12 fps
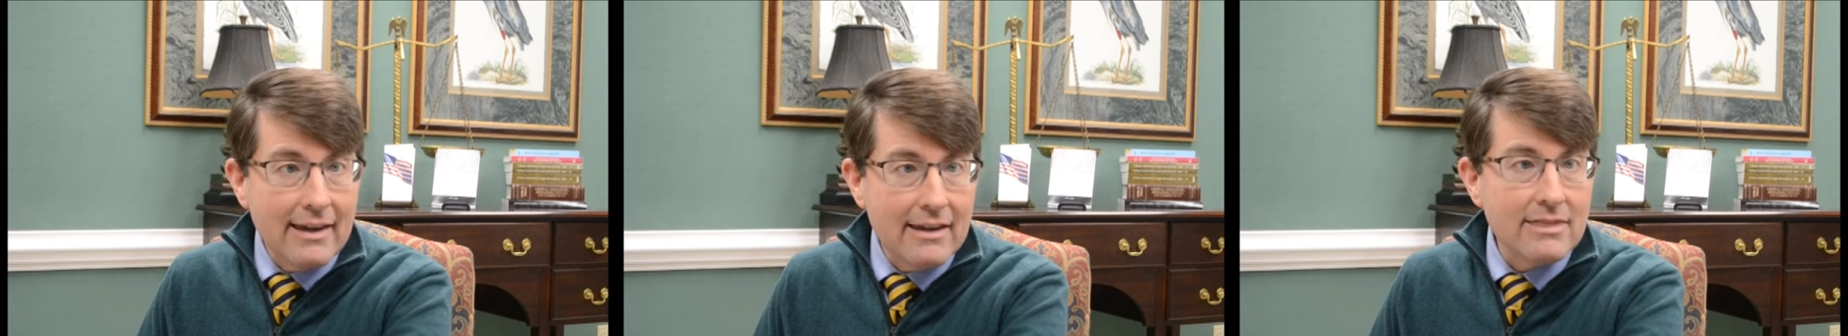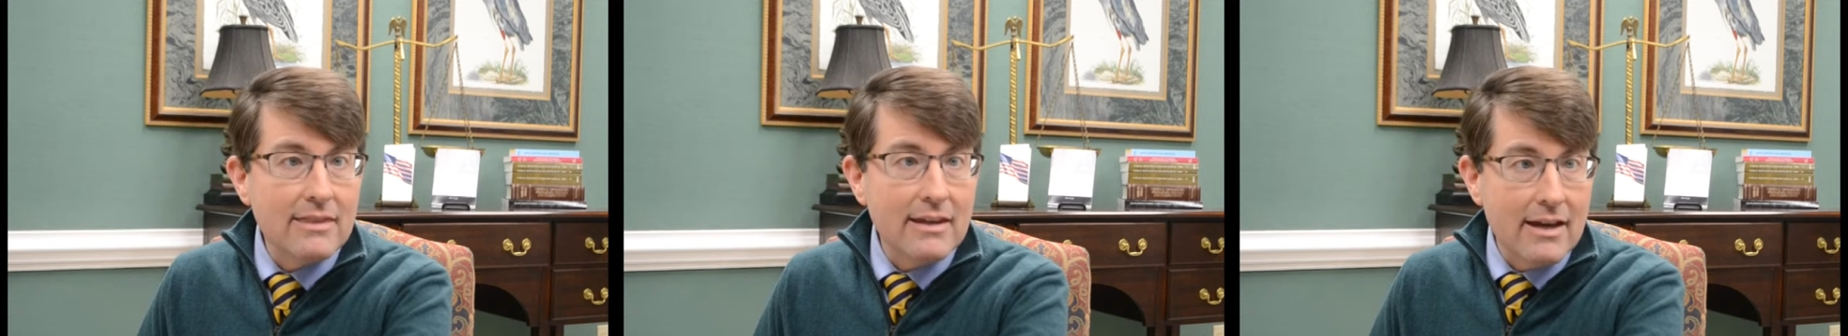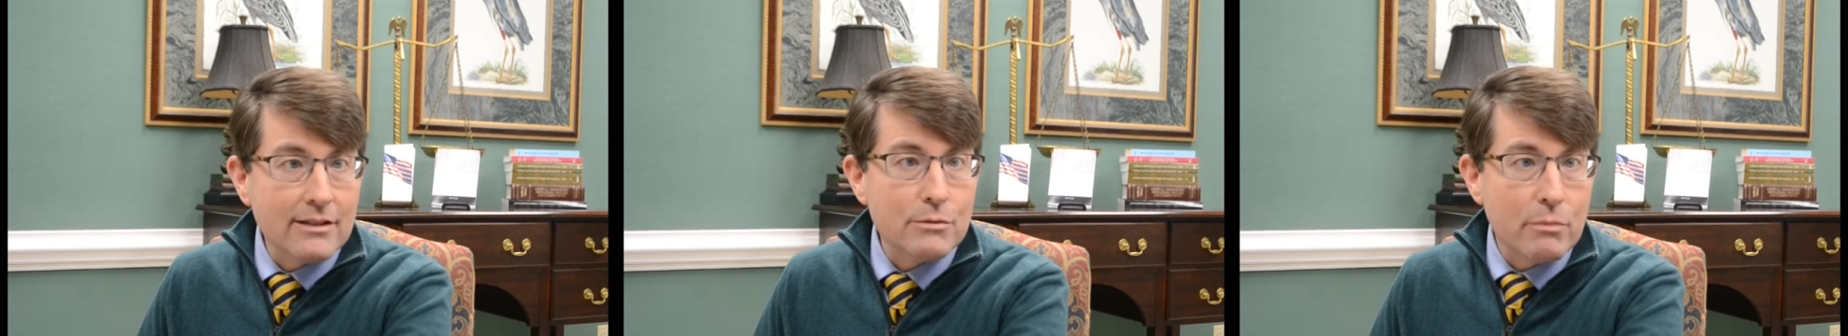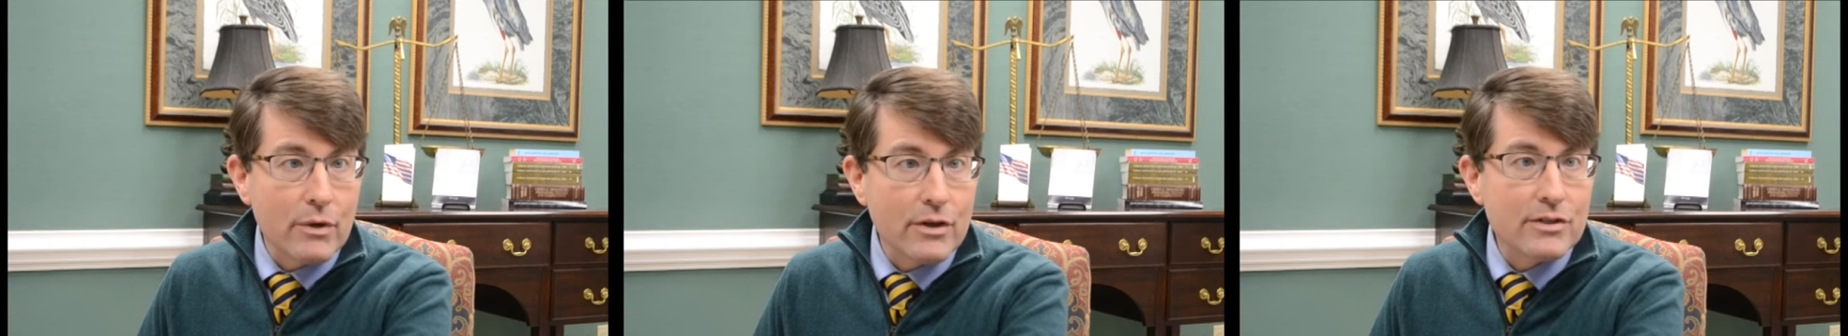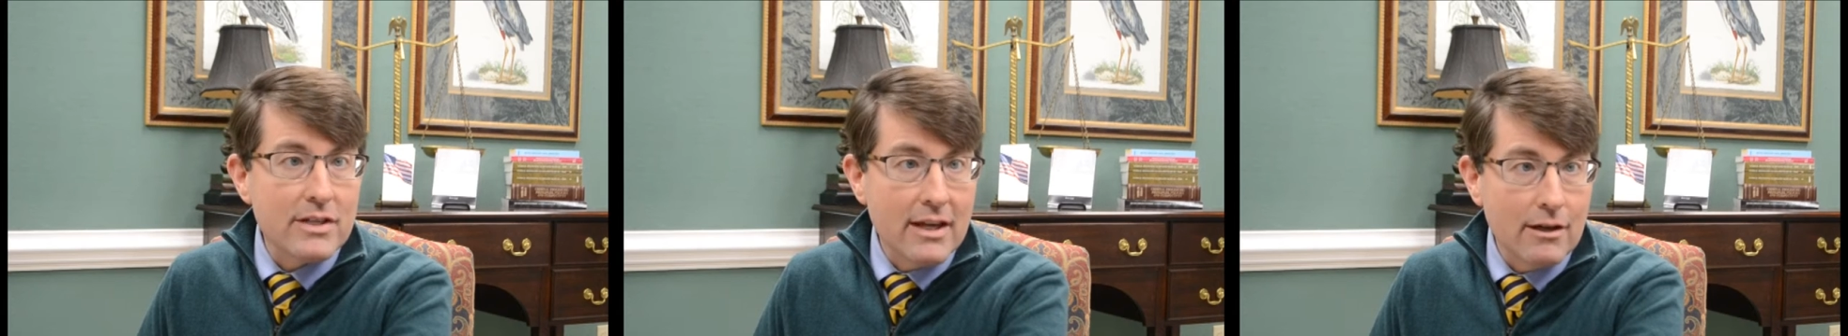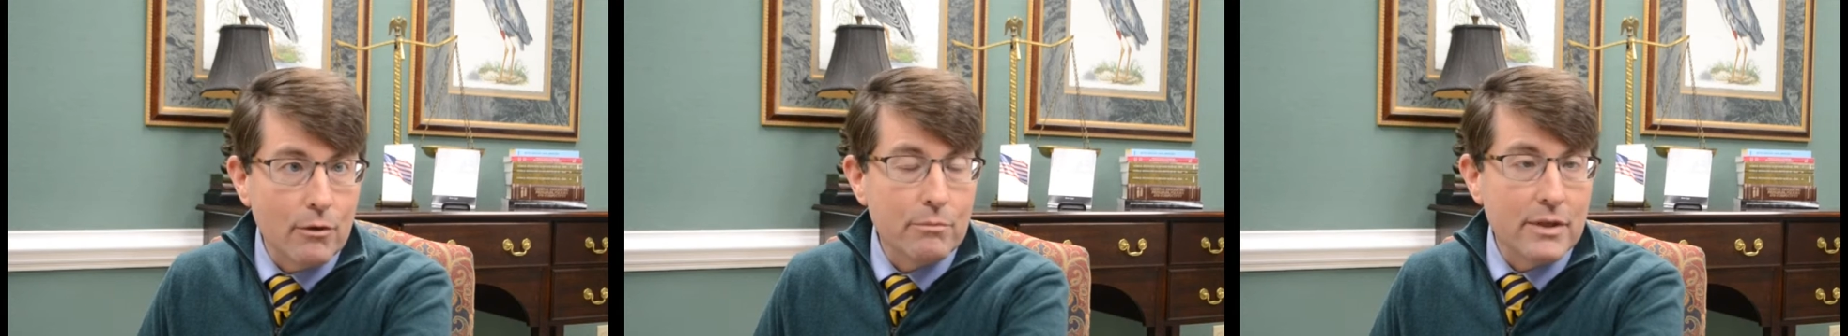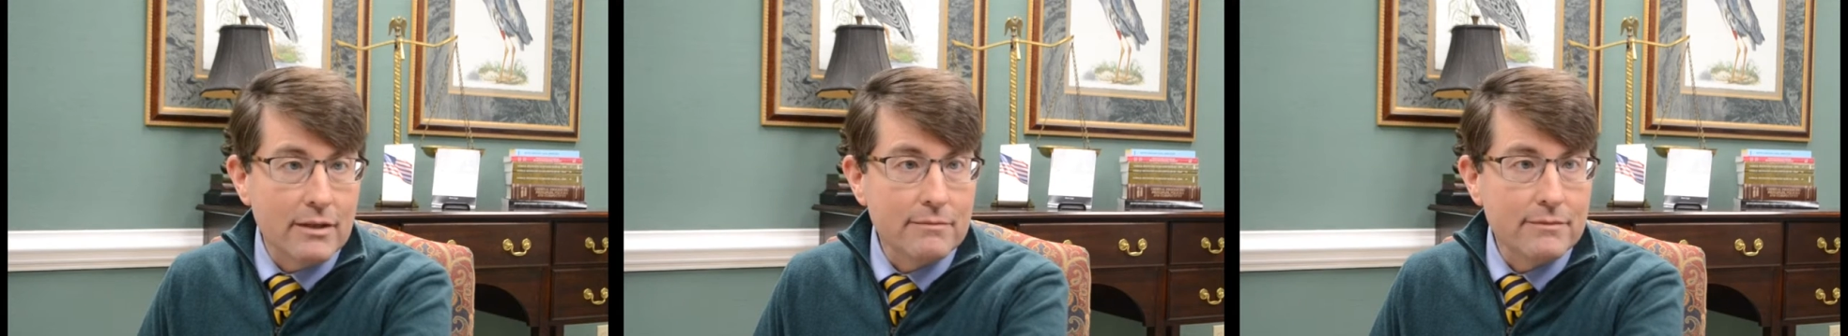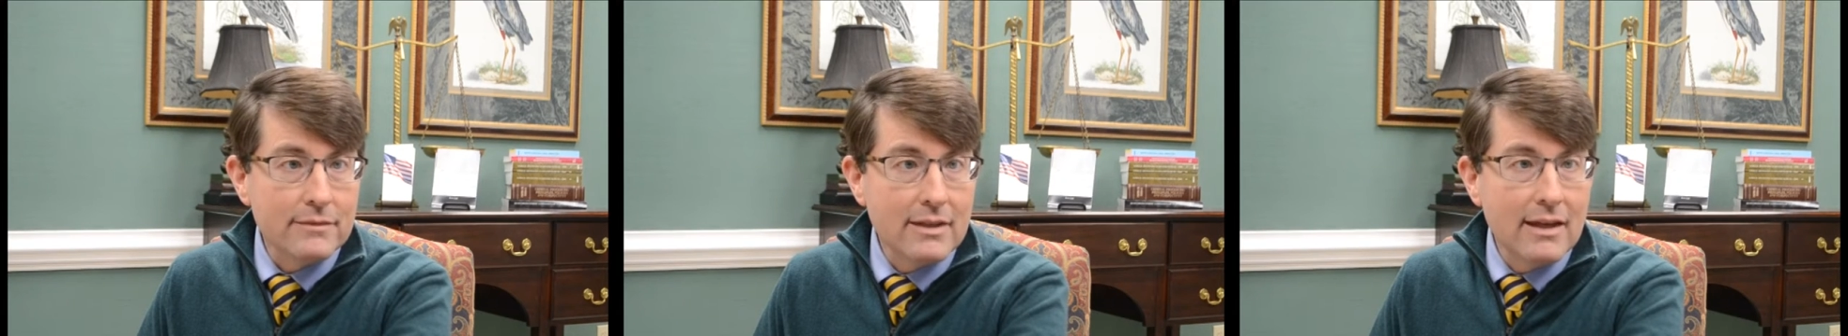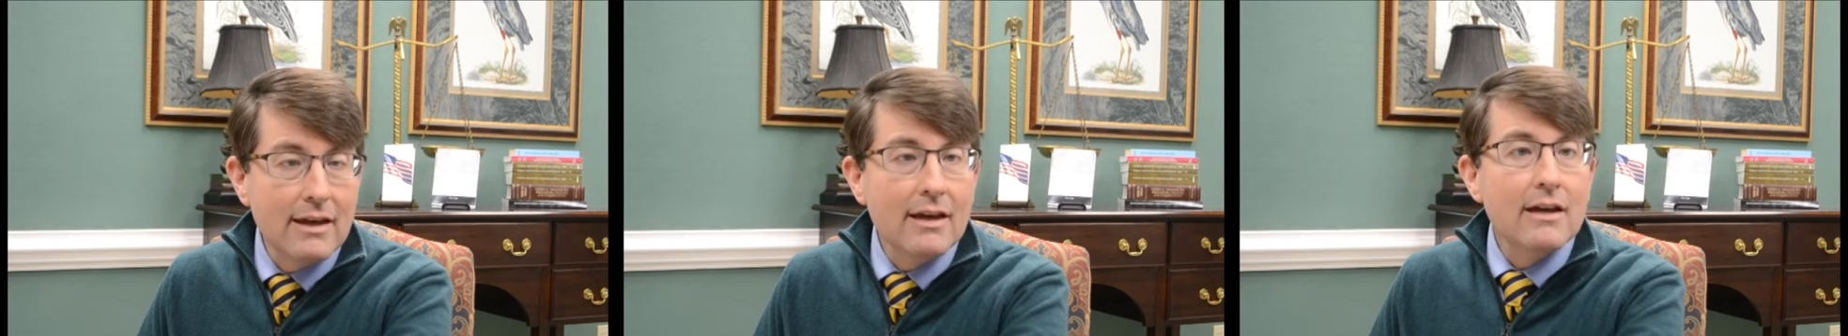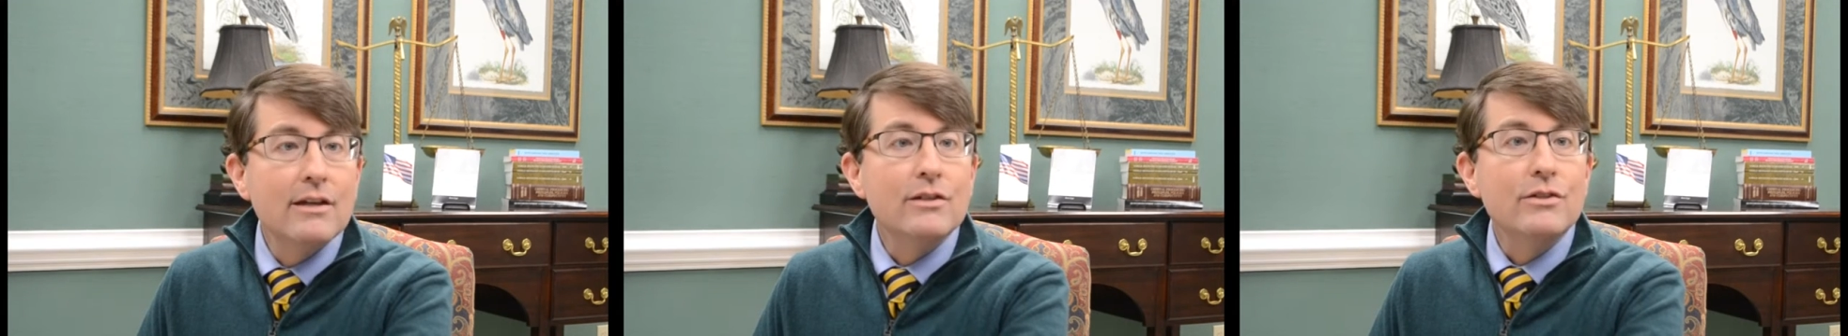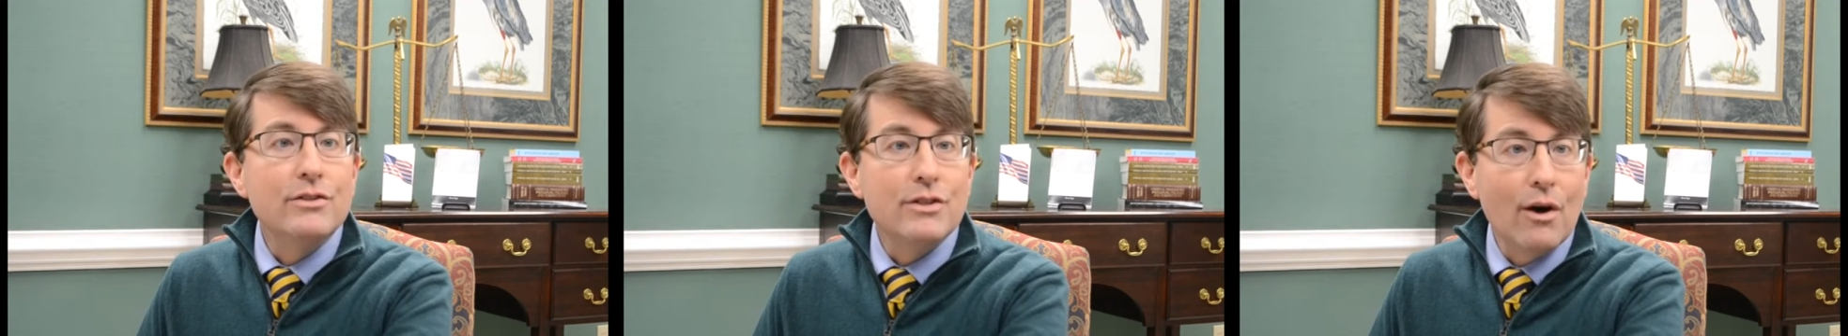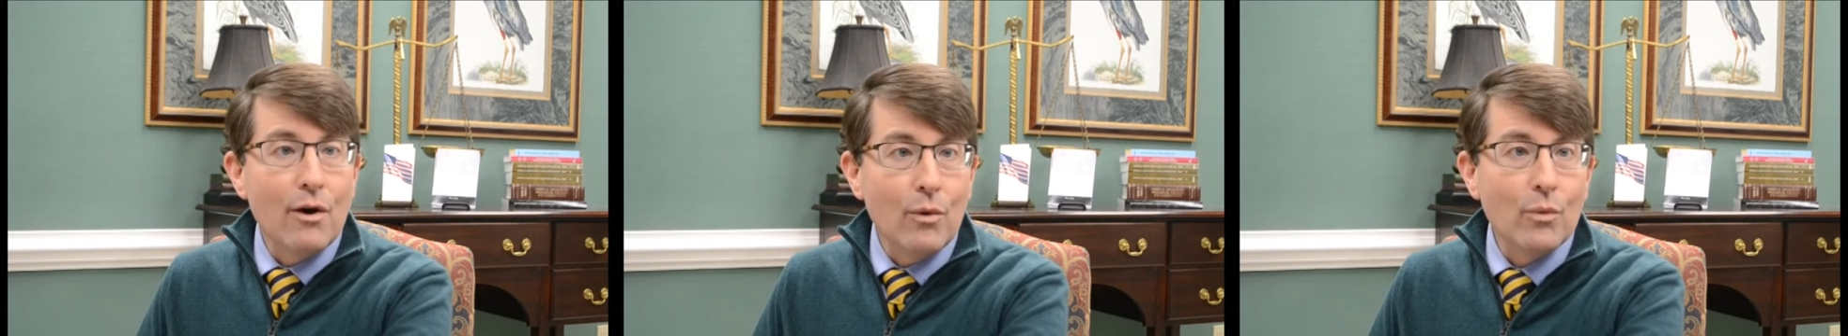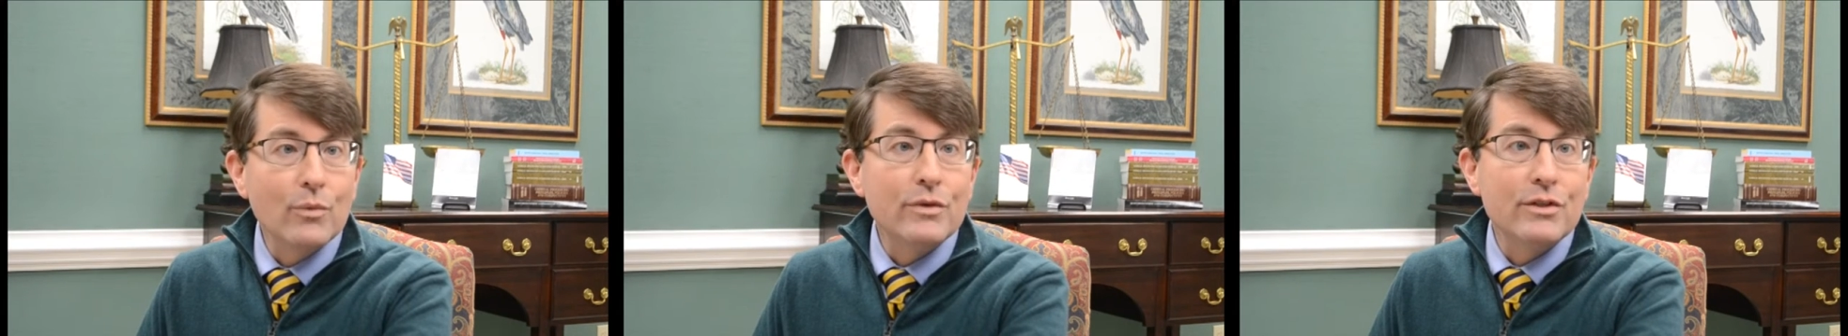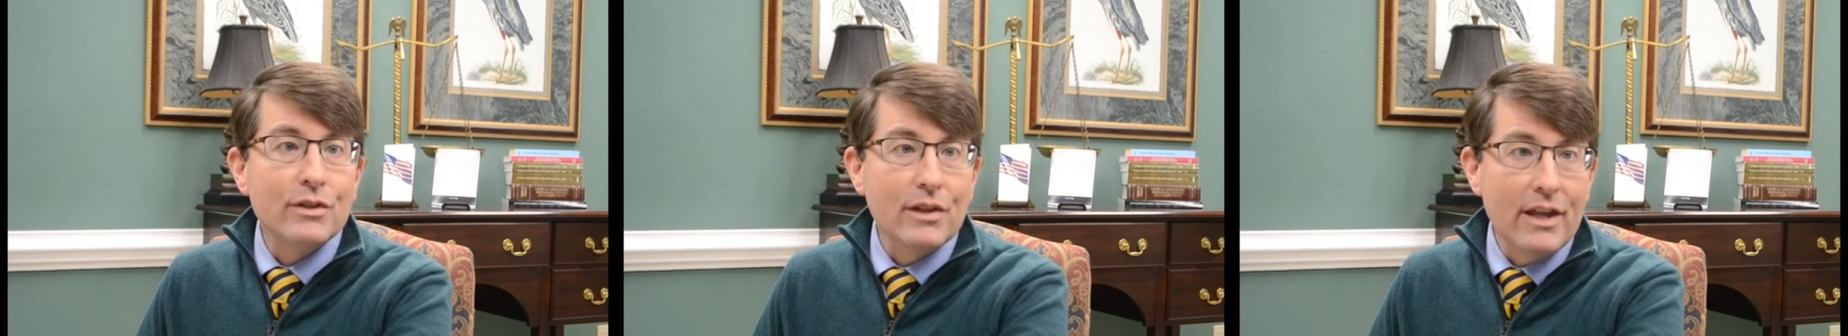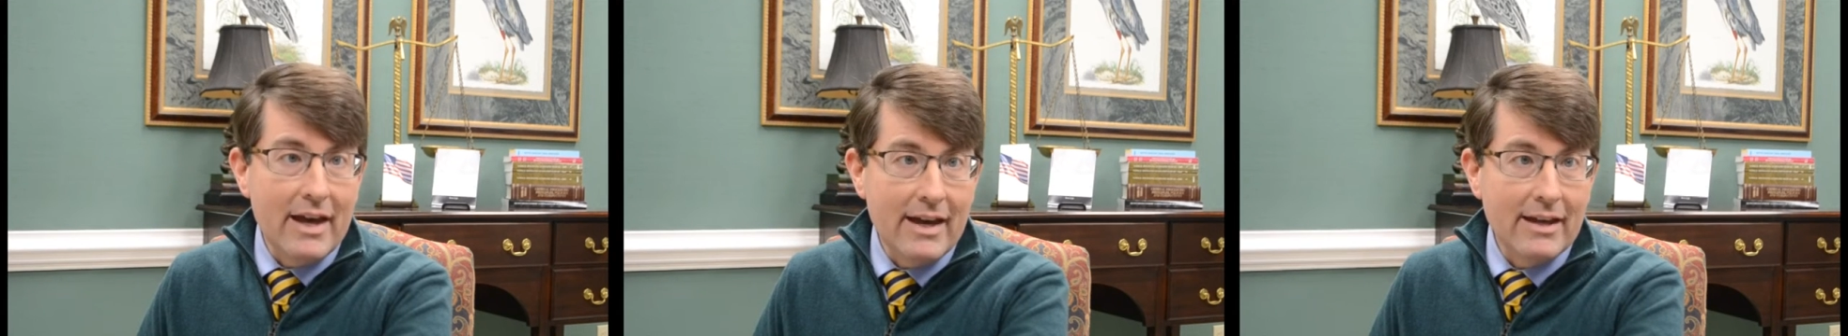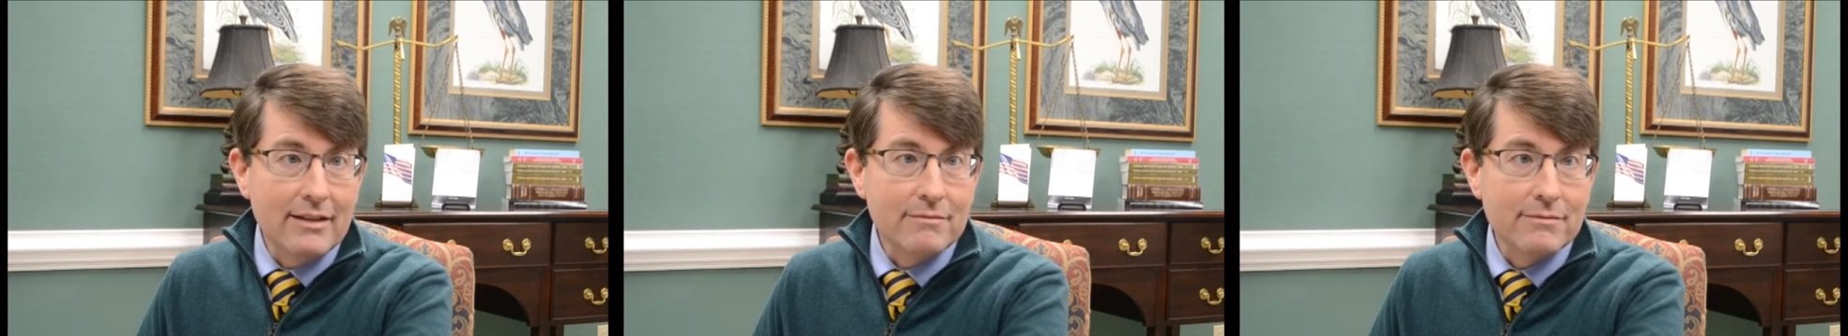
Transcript: get the expert to help you. Don't delay.